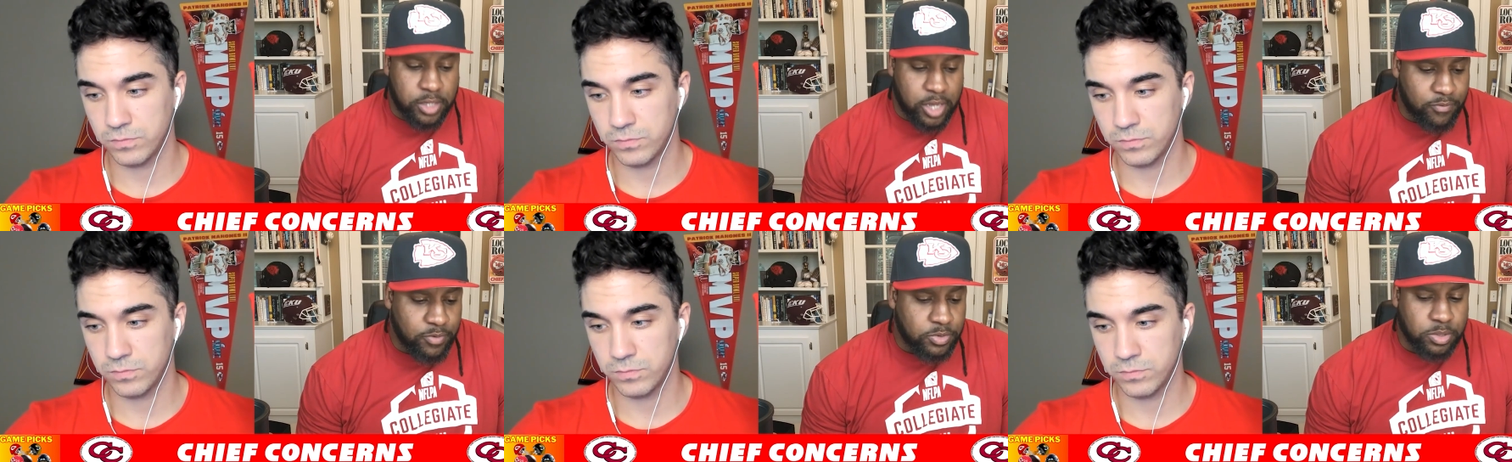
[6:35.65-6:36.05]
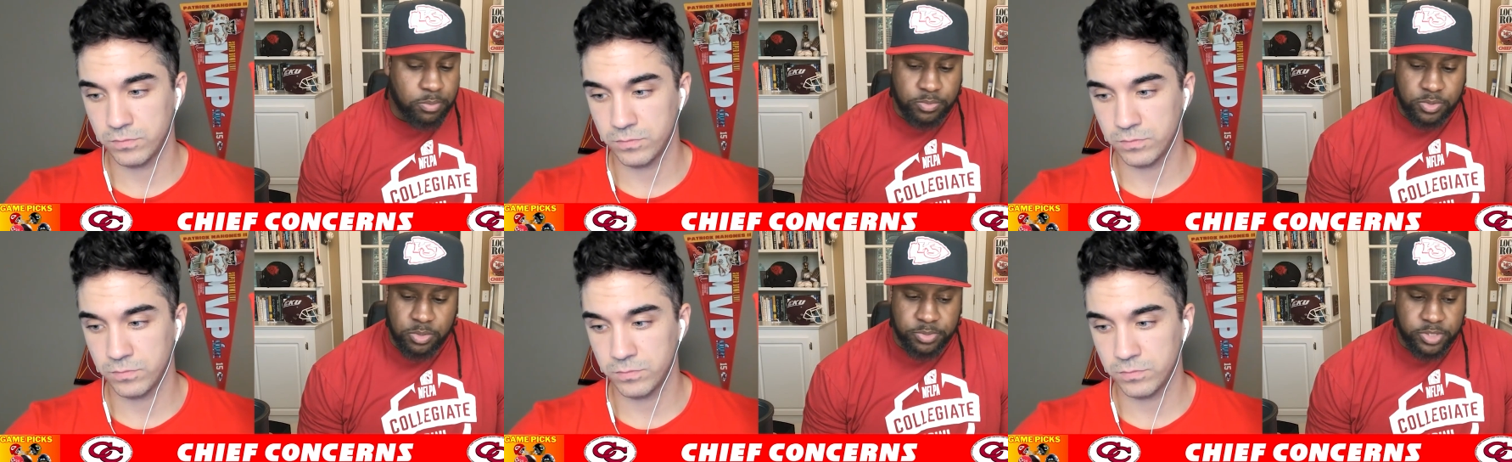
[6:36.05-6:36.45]
Speaker 1: give him
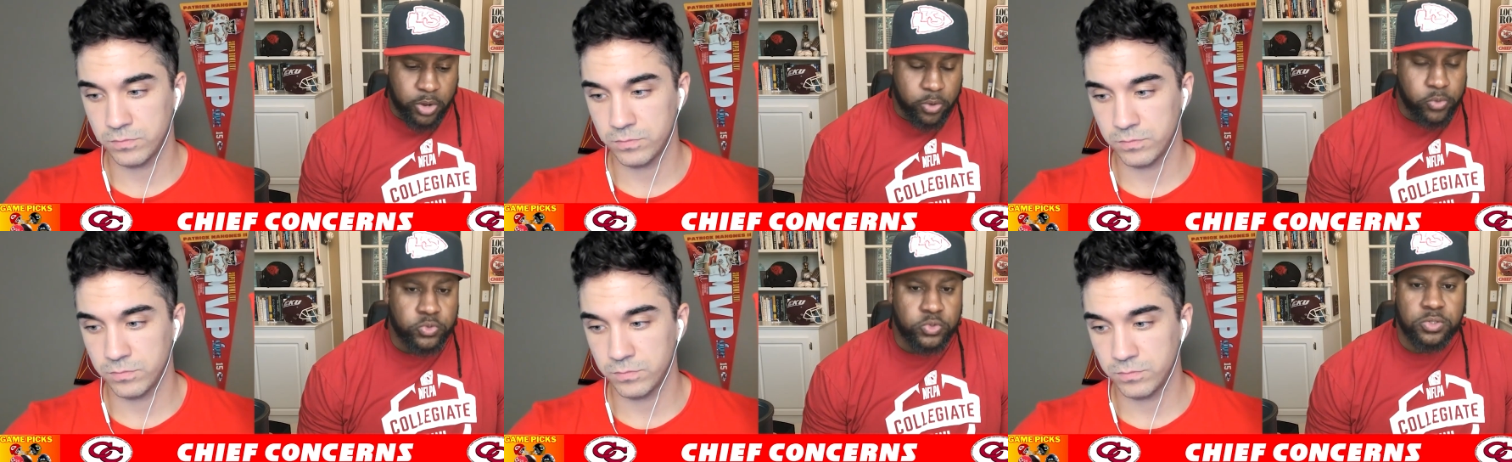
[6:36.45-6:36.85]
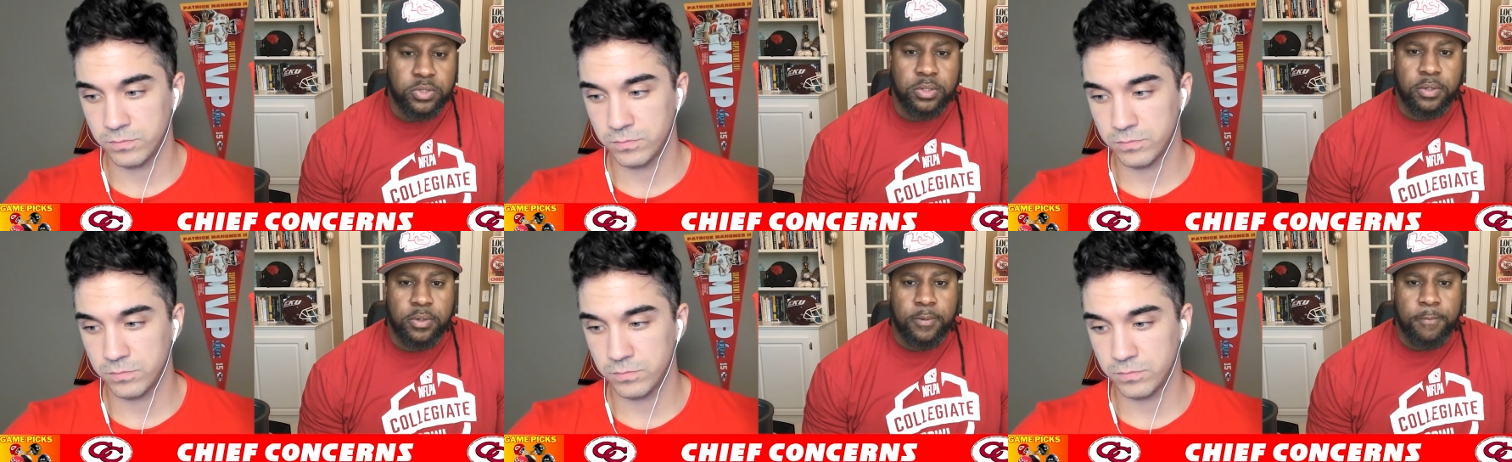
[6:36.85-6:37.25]
some
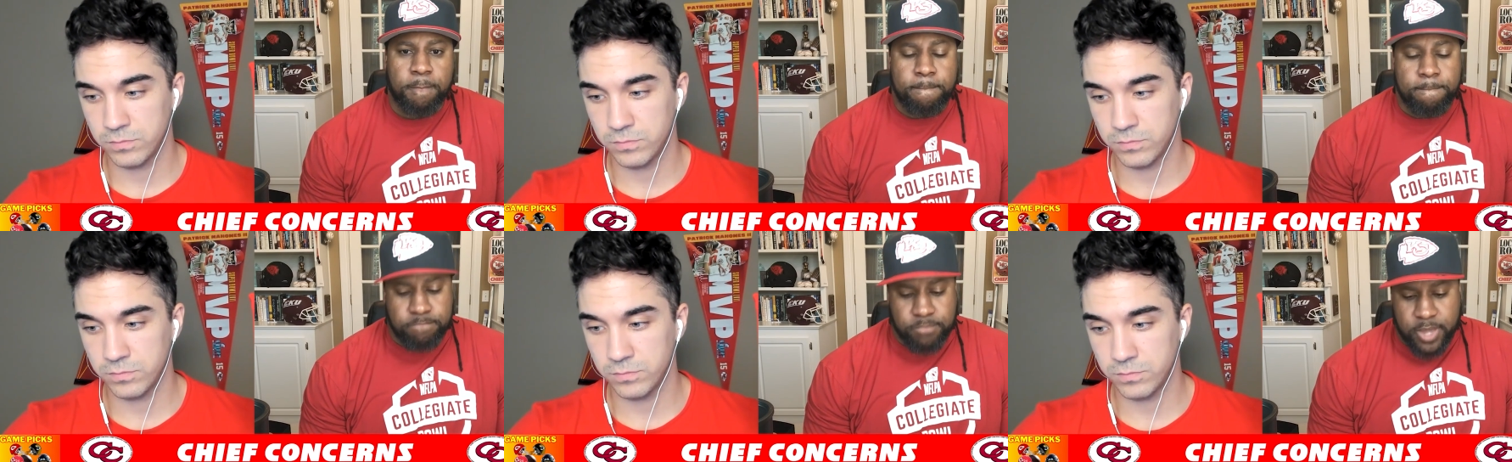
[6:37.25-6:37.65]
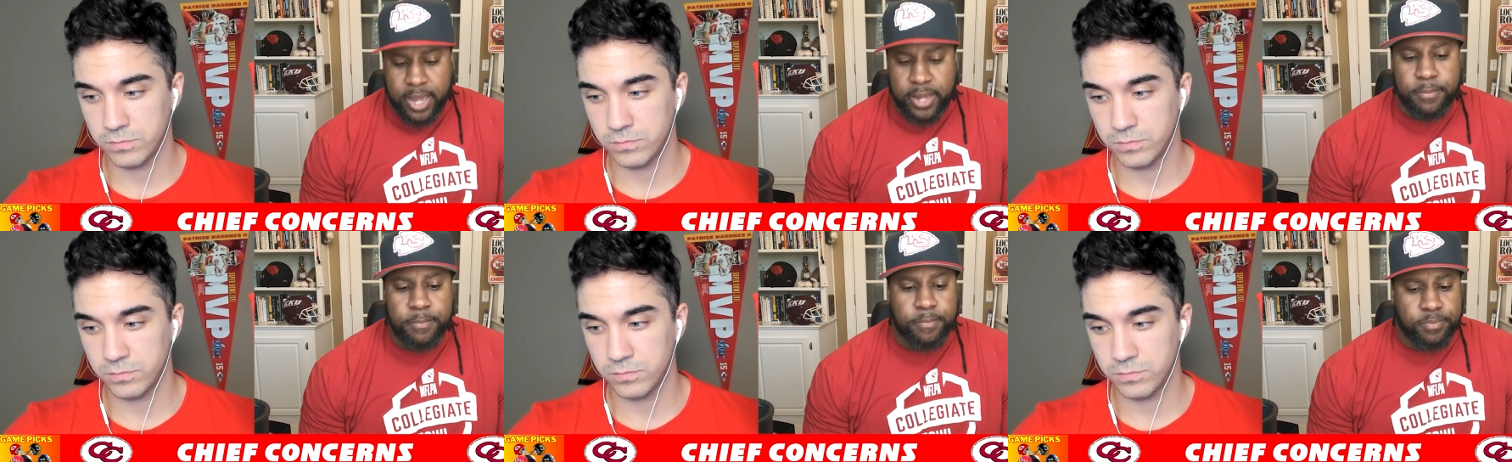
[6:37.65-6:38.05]
totes,
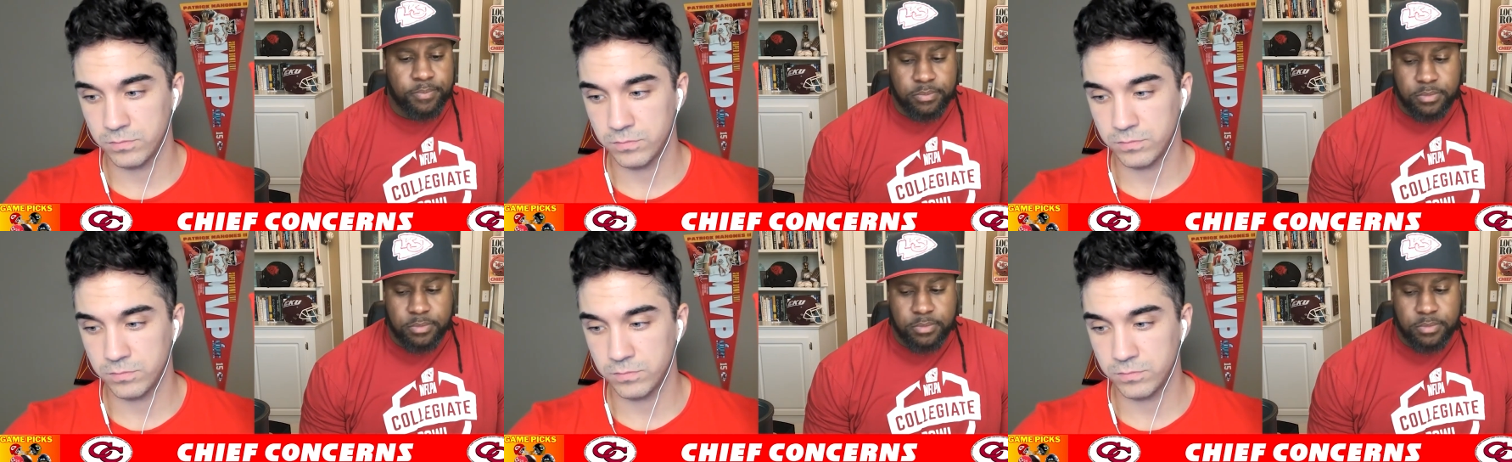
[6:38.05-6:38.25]
okay?